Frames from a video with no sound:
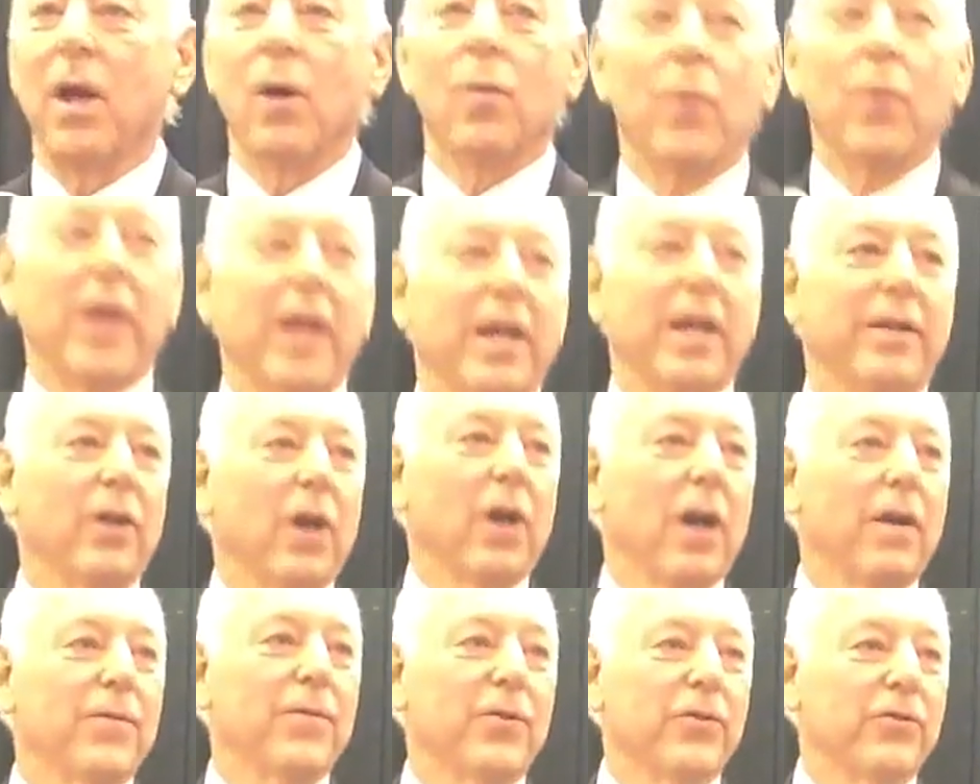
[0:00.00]
We got
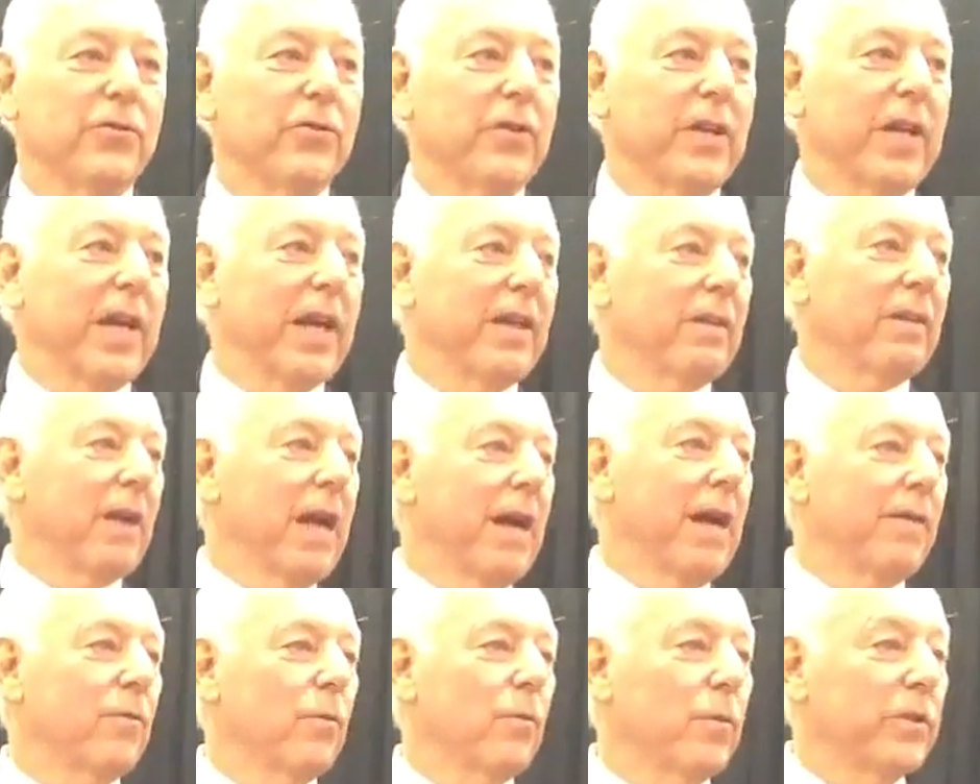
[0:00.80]
the officers together
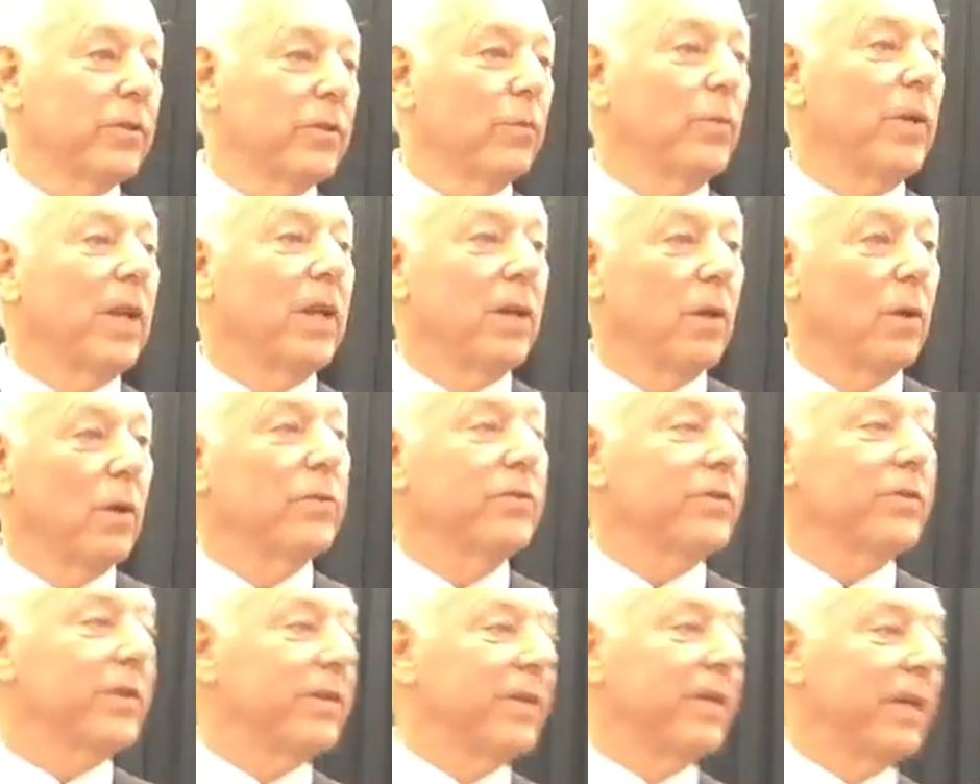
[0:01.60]
afterwards, and we
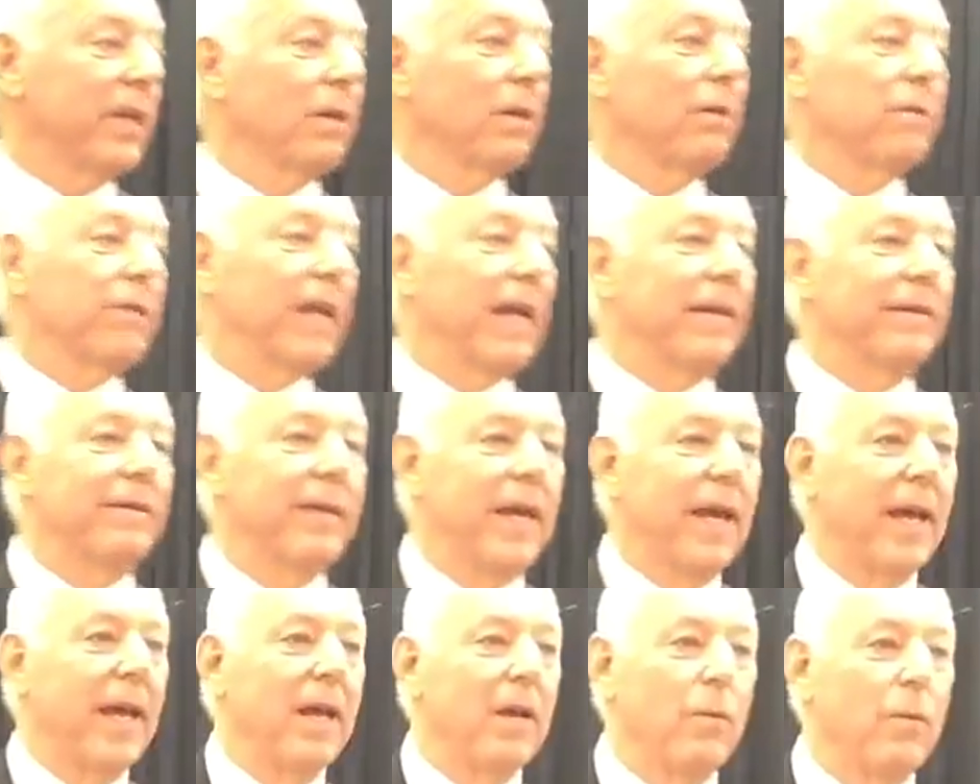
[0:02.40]
closed the deal that
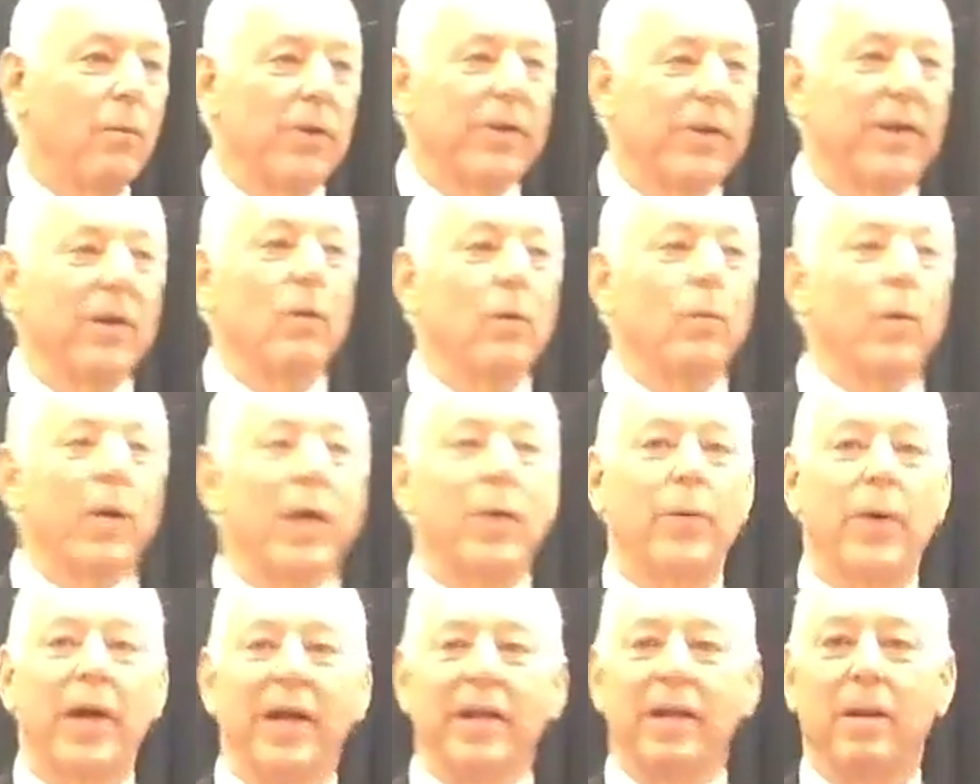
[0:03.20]
day. And within a
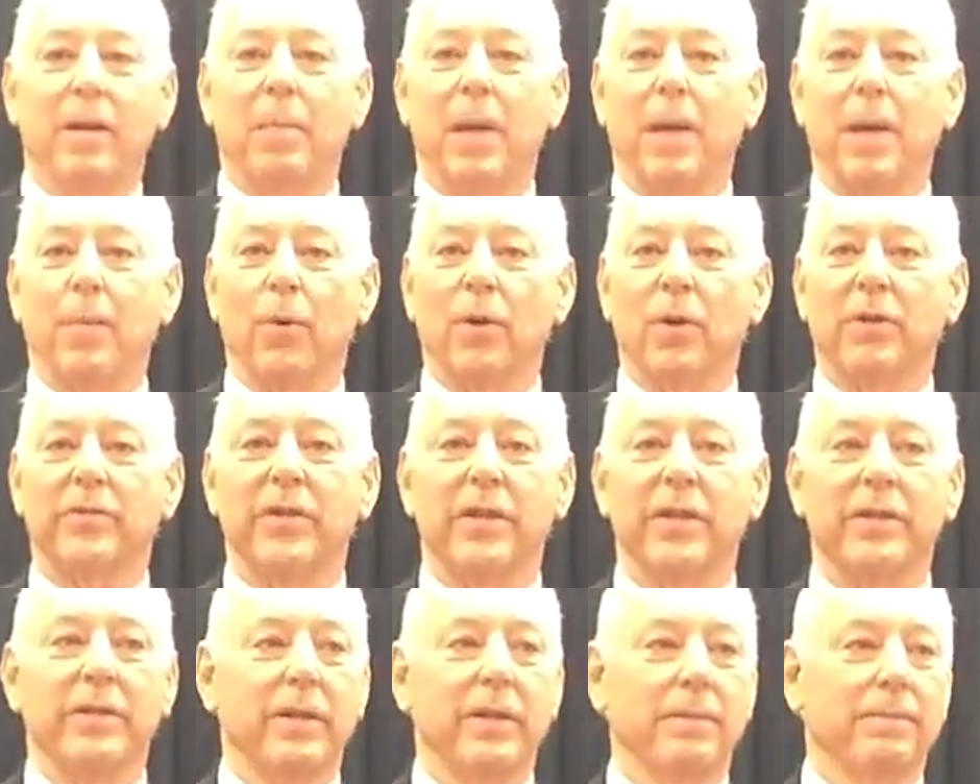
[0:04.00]
week, we had the paperwork
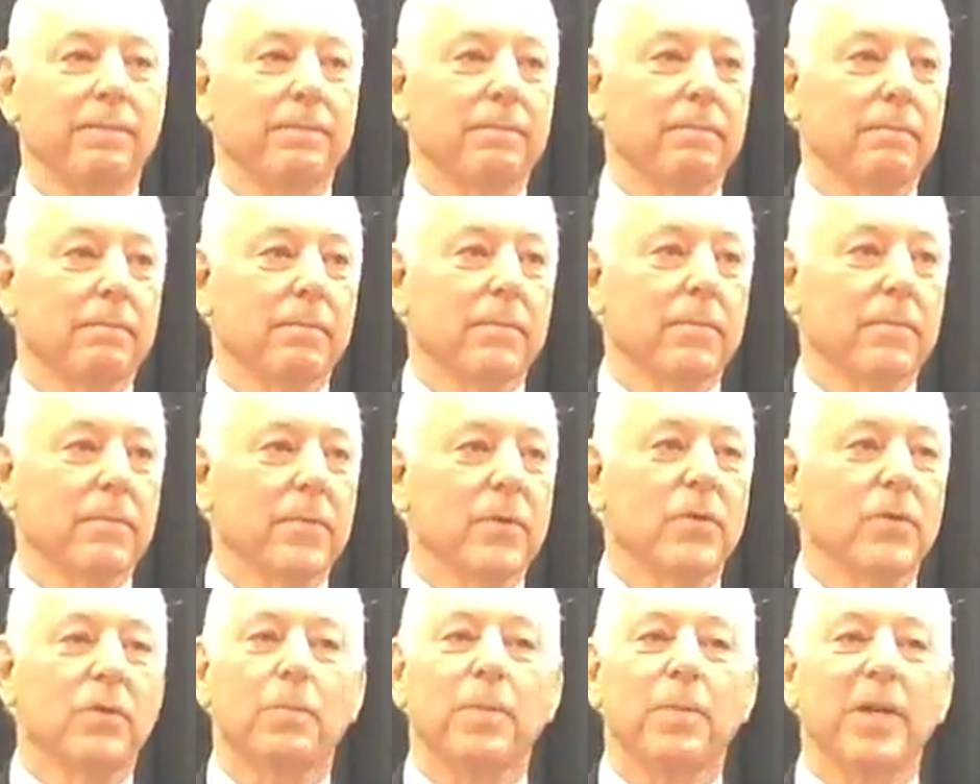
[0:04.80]
sent in.
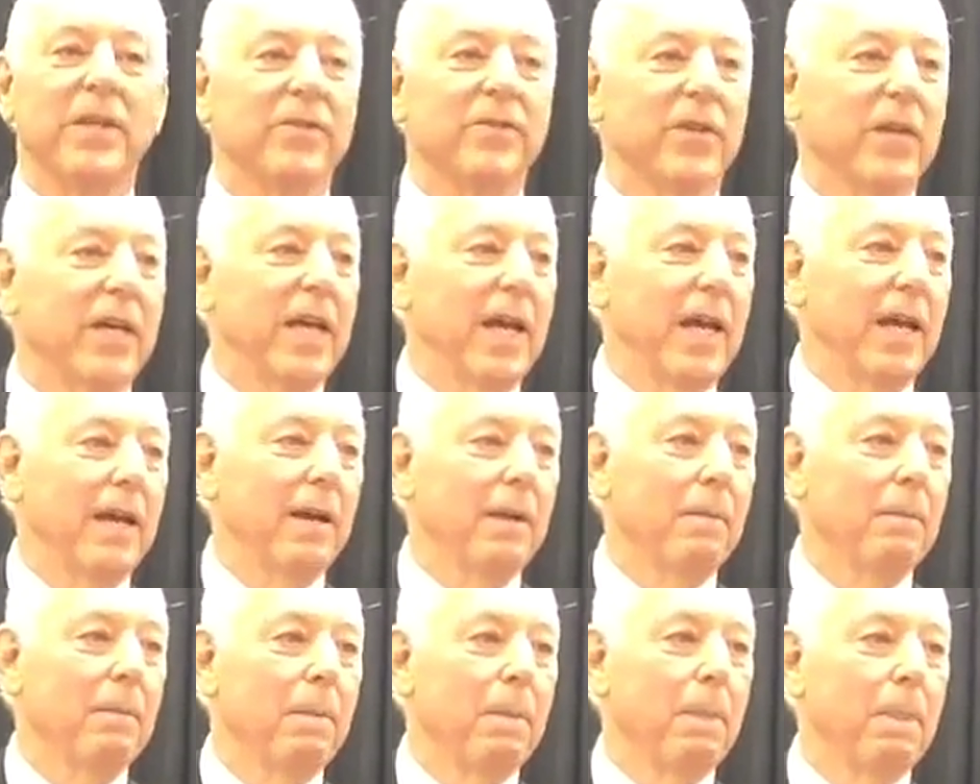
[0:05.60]
It was a piece of cake.
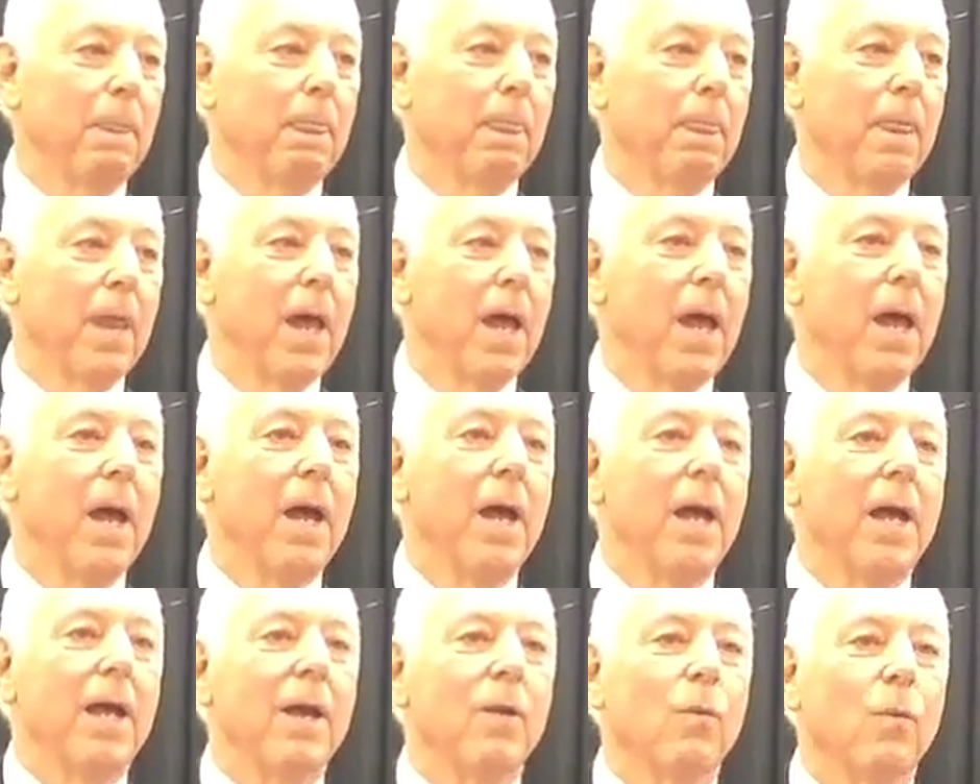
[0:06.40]

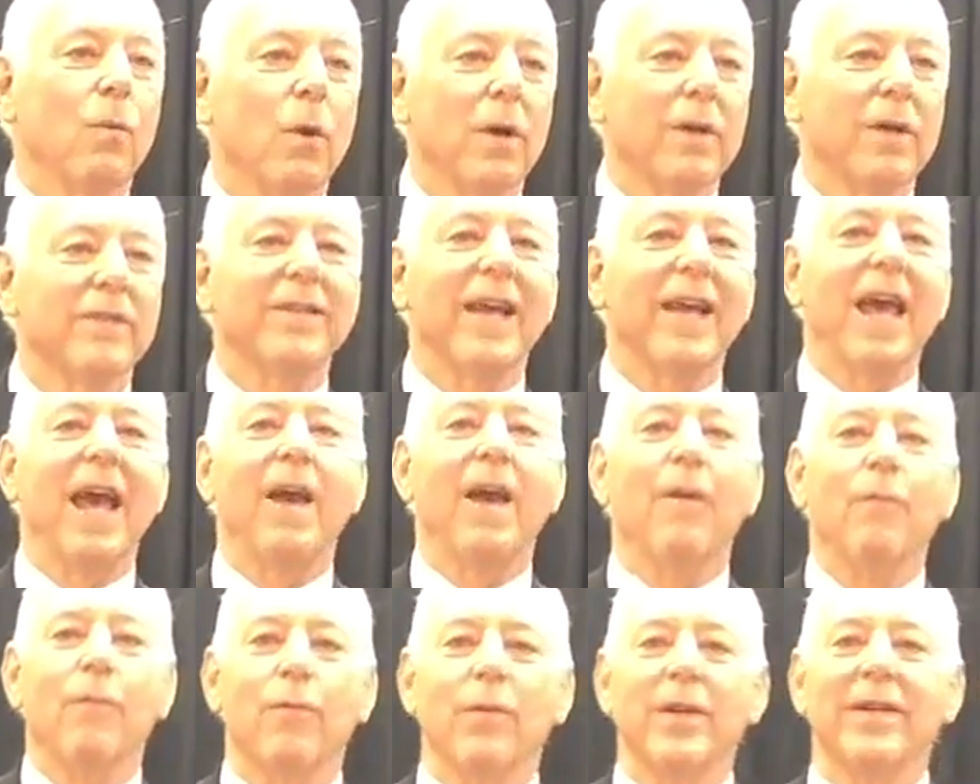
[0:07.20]
It works
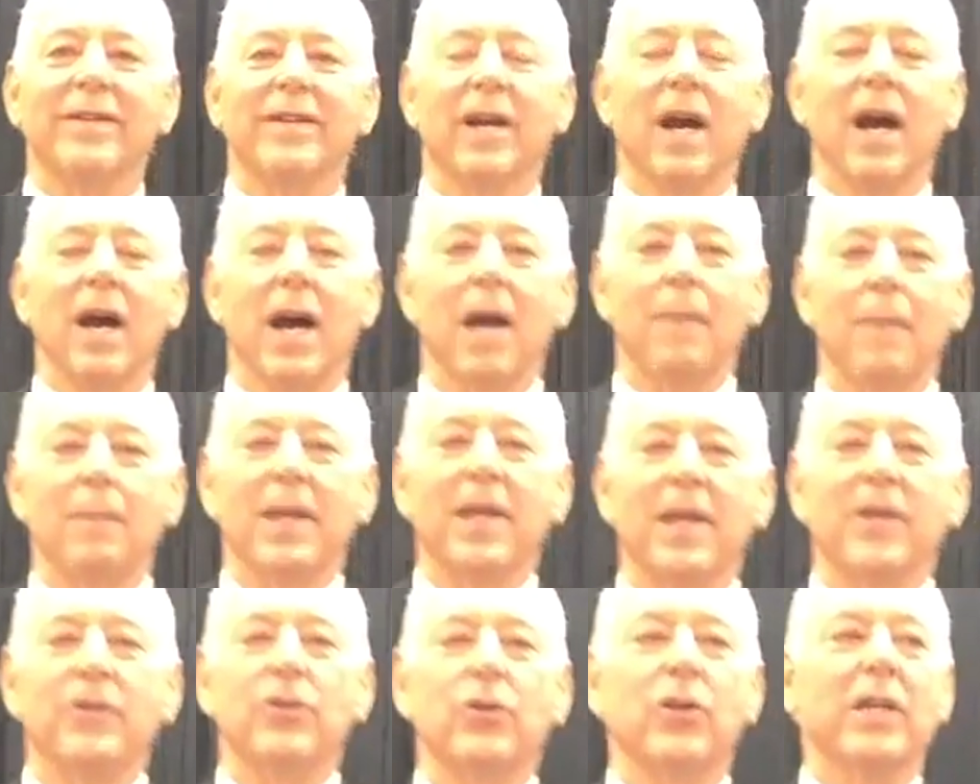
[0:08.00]
every time
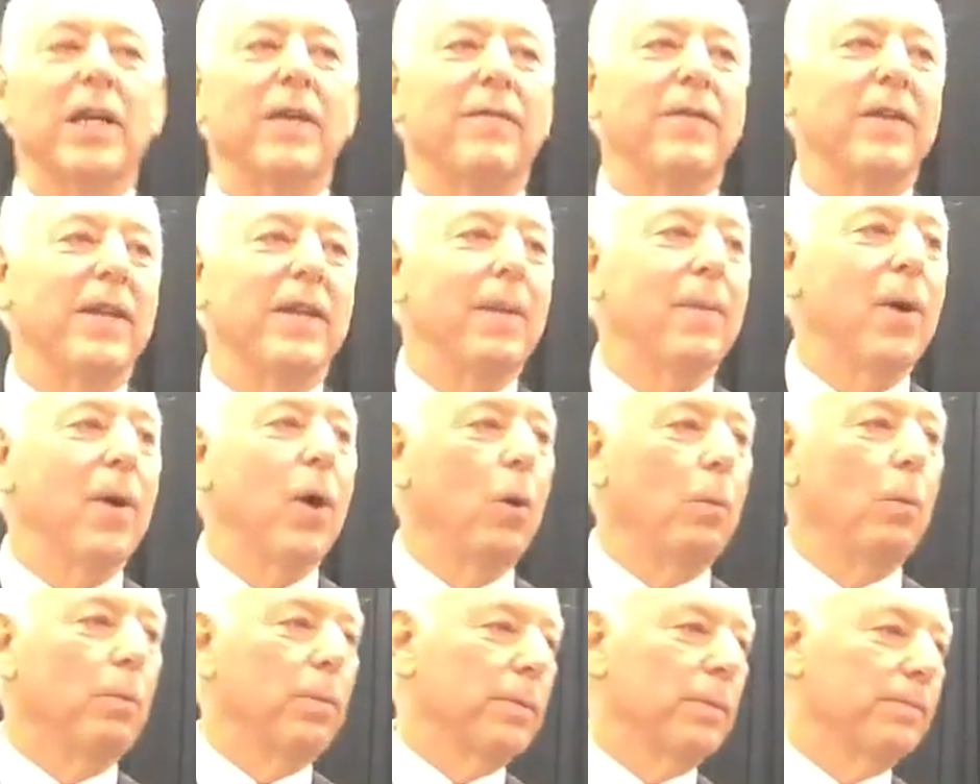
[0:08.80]
because you're giving them
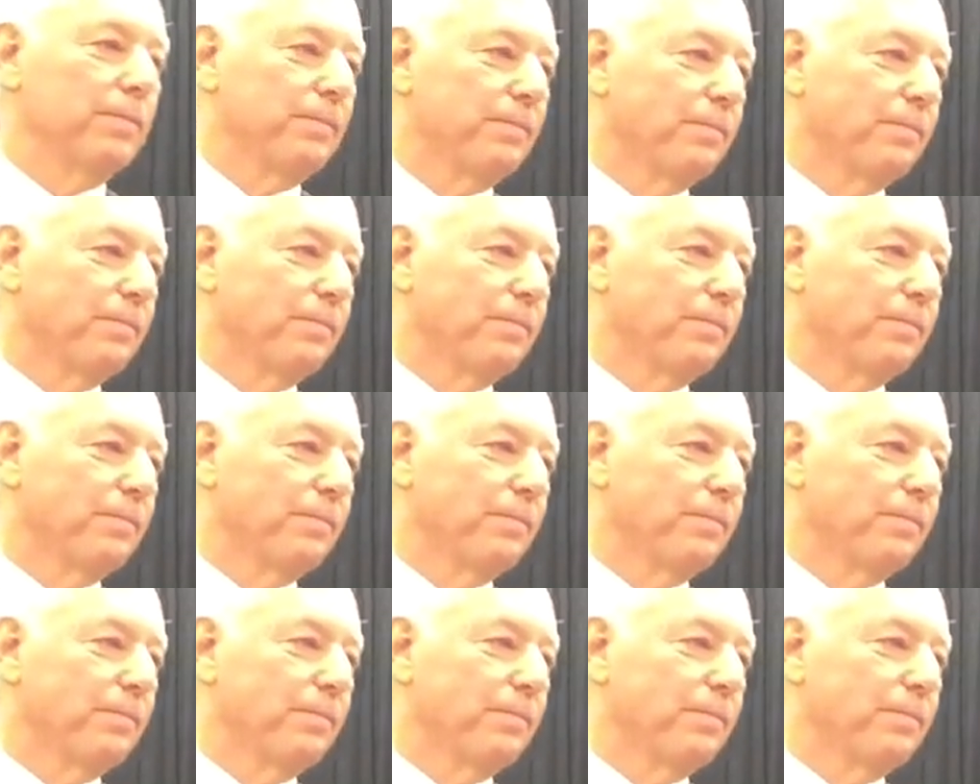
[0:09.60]
hope.